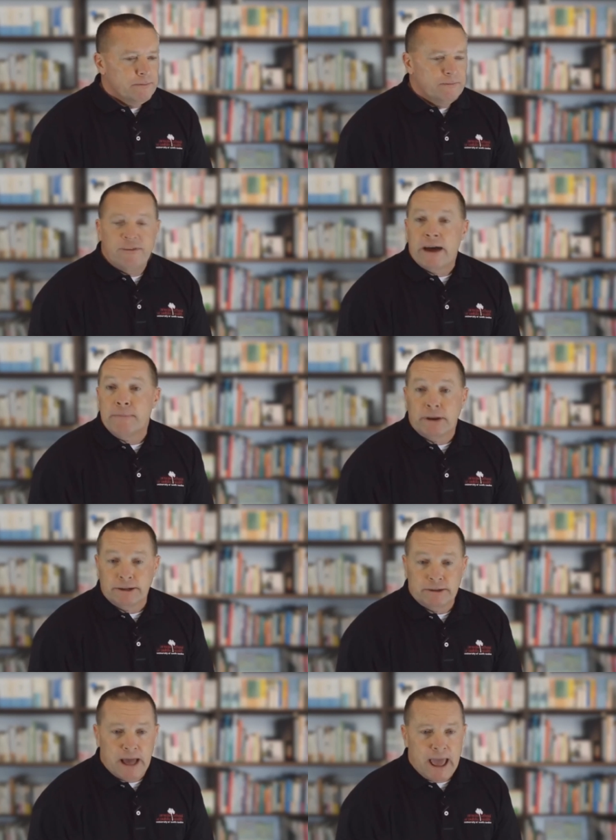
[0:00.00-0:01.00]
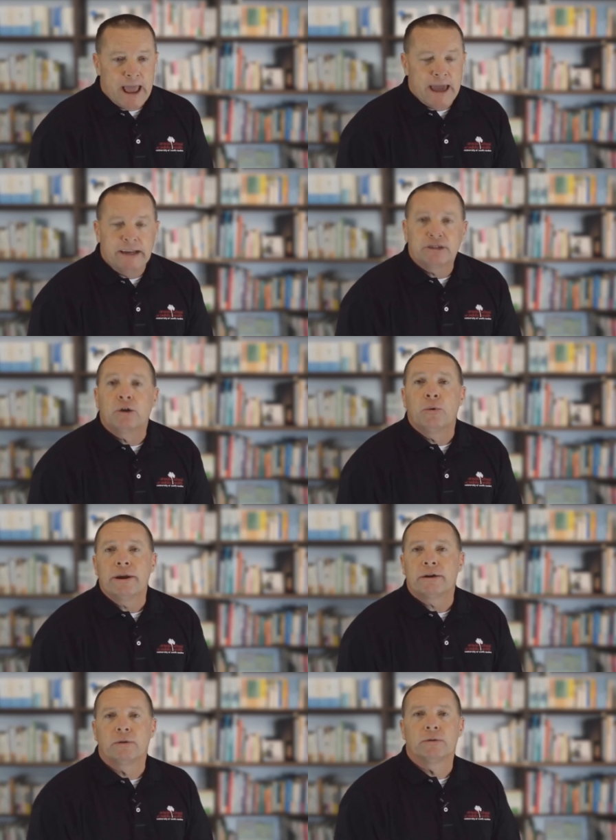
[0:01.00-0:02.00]
fabulous and is
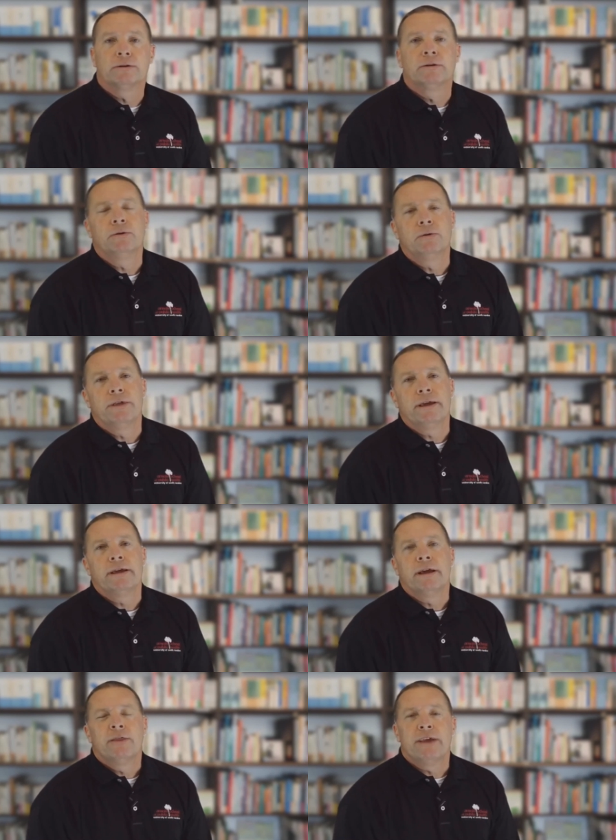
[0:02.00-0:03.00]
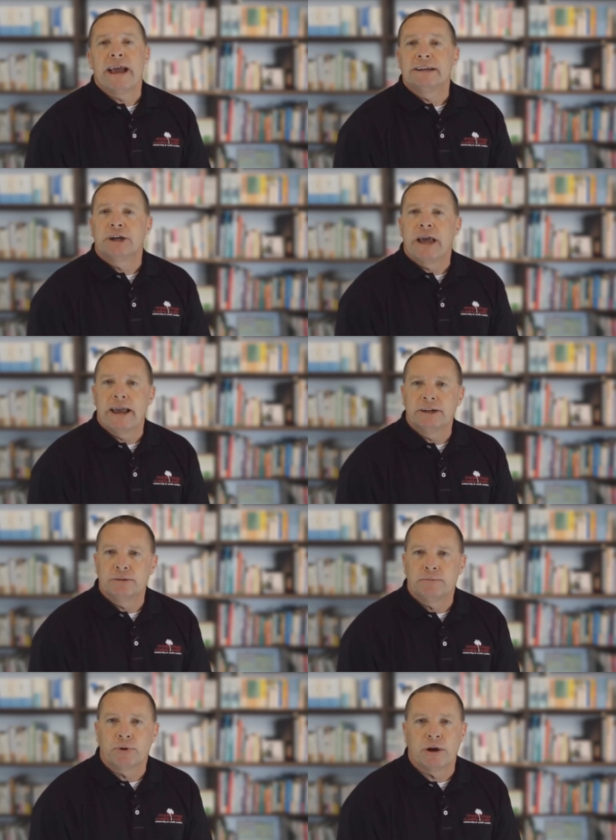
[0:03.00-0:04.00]
critical to the, the
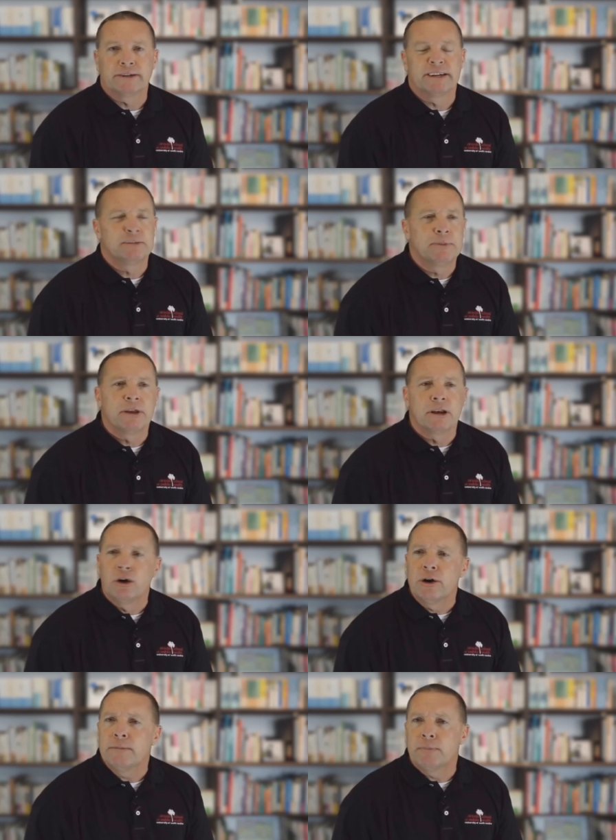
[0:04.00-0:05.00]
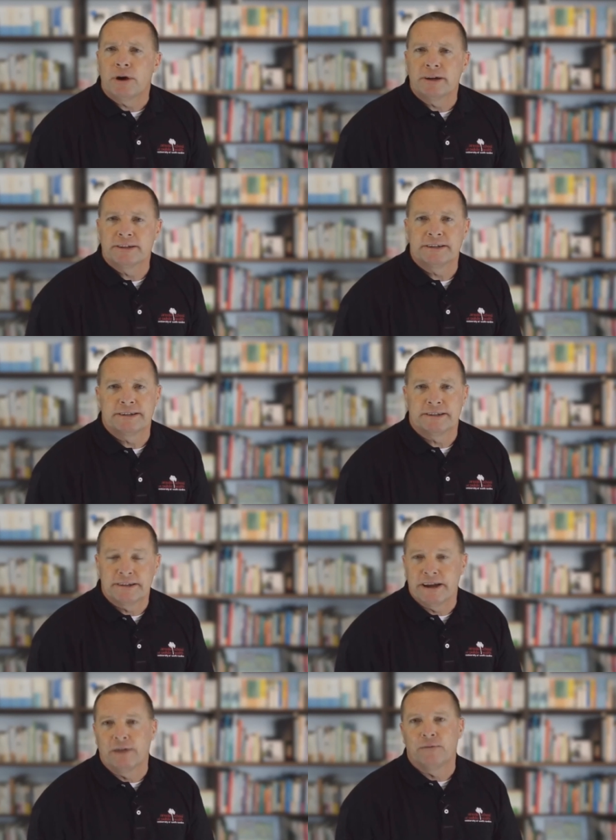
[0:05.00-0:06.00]
education process, but the learning process
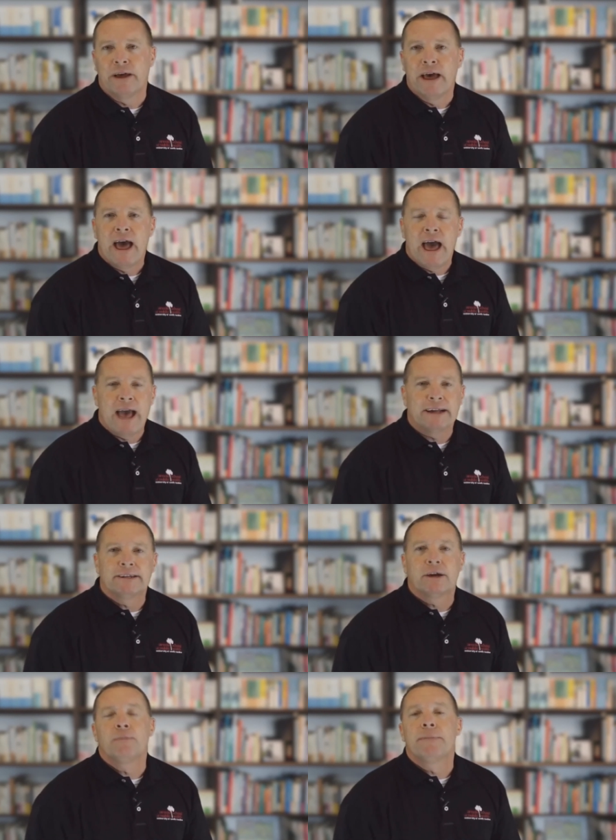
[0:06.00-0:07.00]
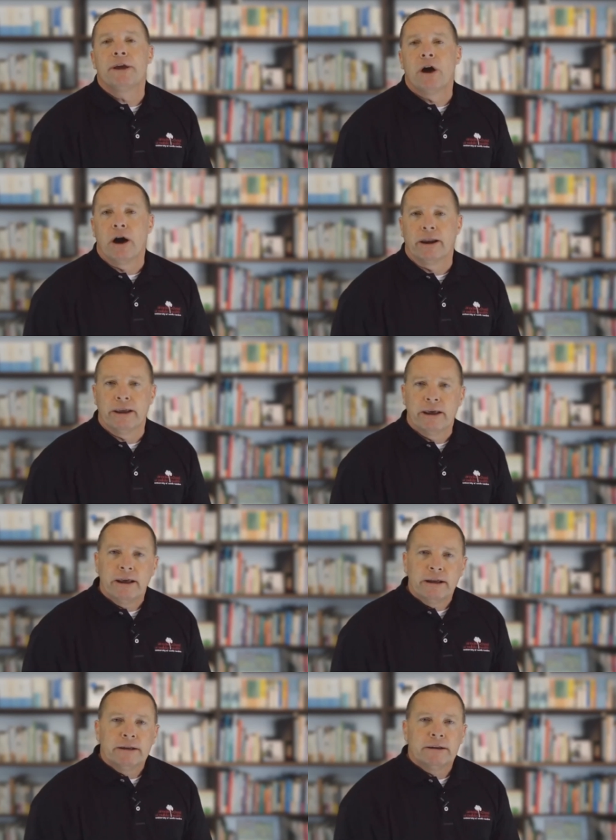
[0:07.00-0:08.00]
itself has to go beyond.
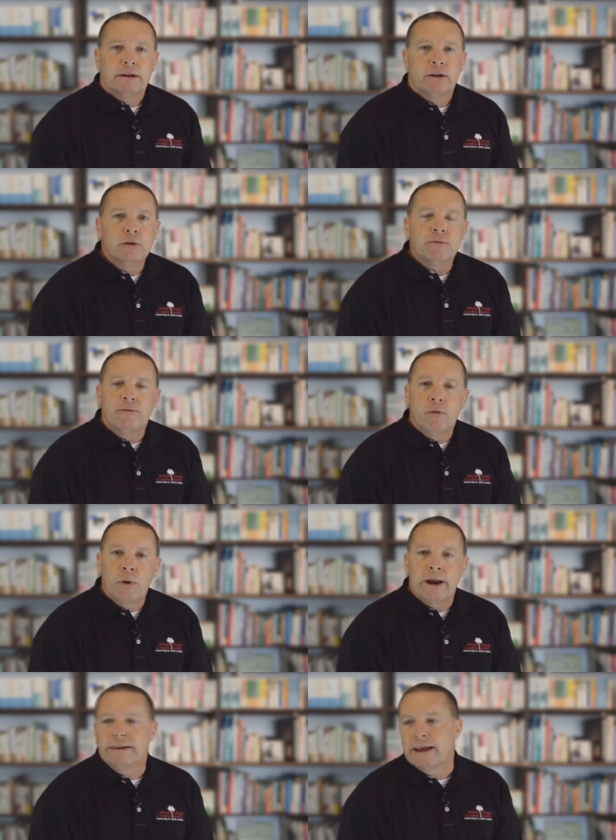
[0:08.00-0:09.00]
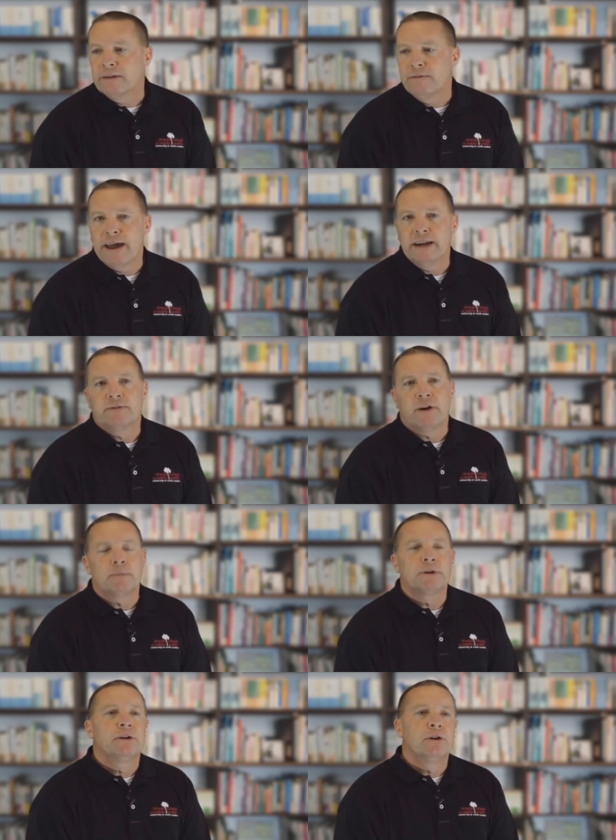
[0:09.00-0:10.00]
Look for and take advantage of
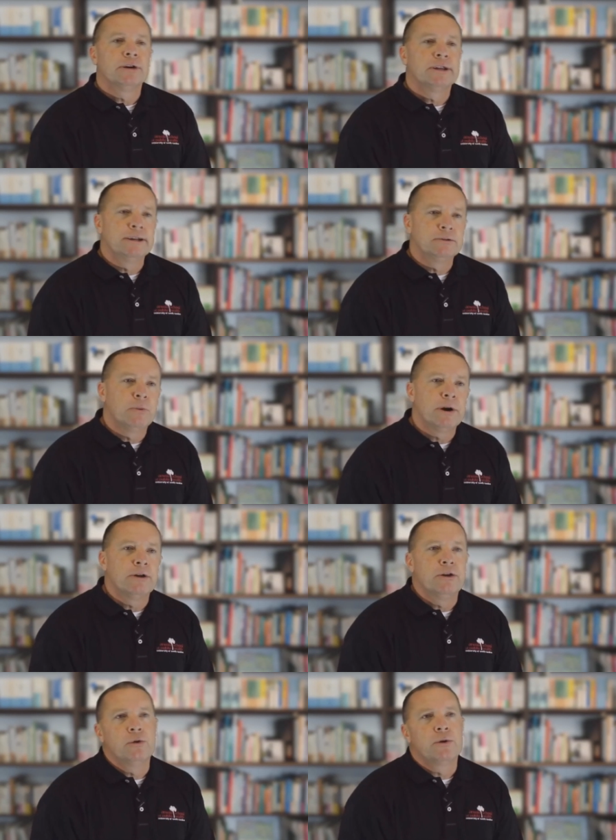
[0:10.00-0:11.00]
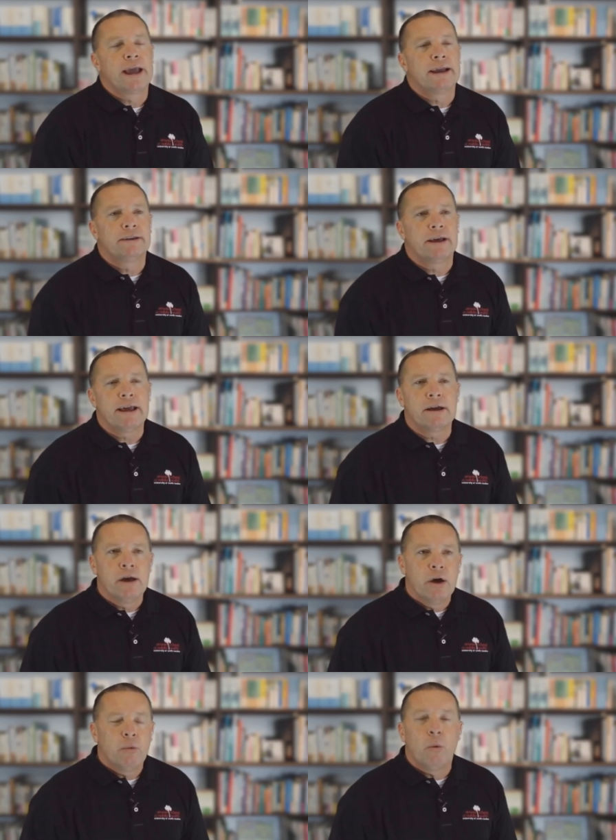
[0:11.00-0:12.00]
opportunities where you can take
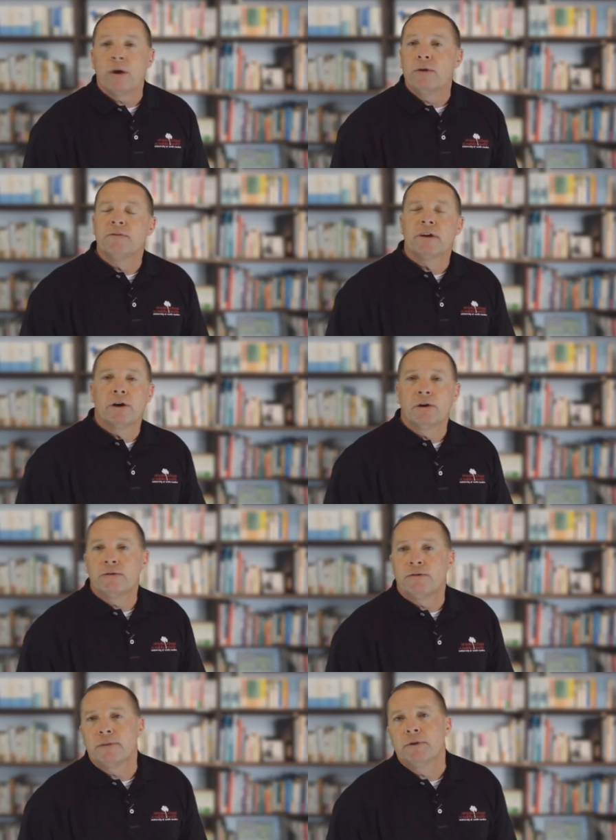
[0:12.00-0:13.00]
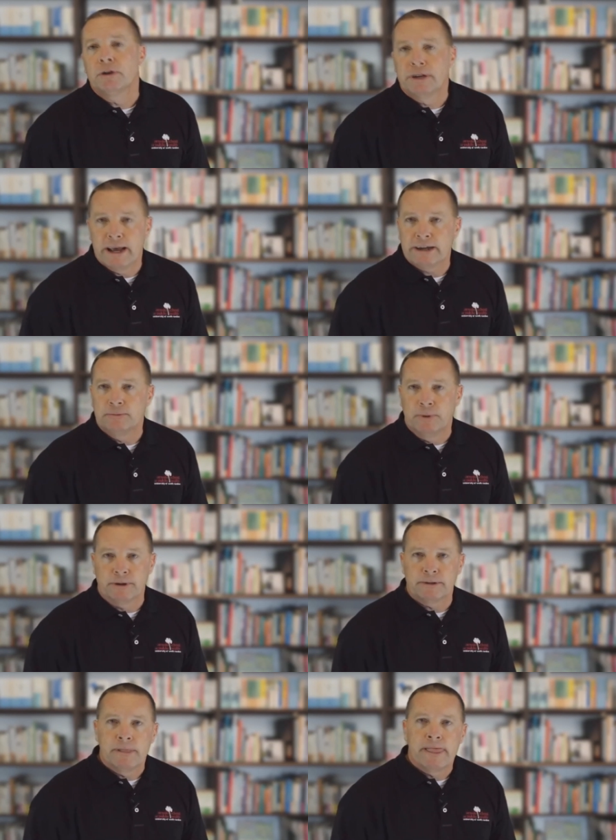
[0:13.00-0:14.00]
what you've learned from your
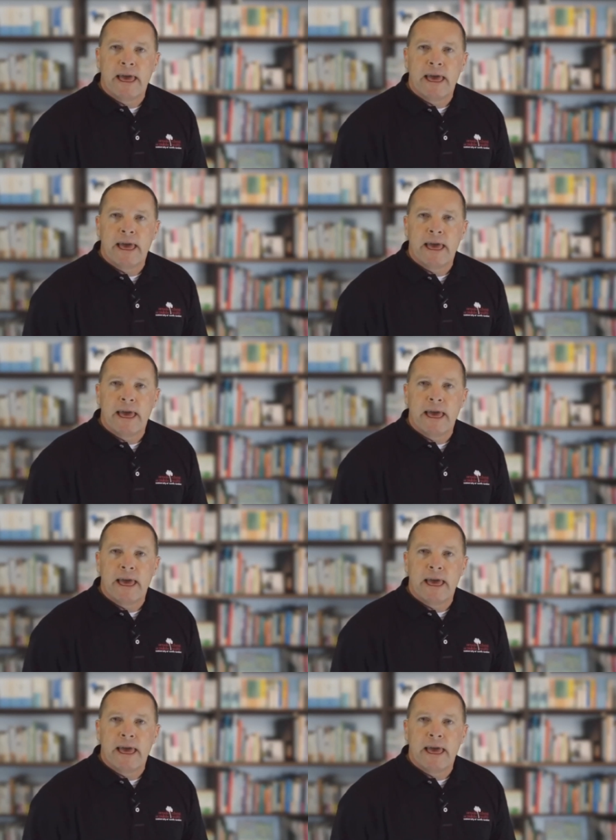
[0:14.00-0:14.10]
textbooks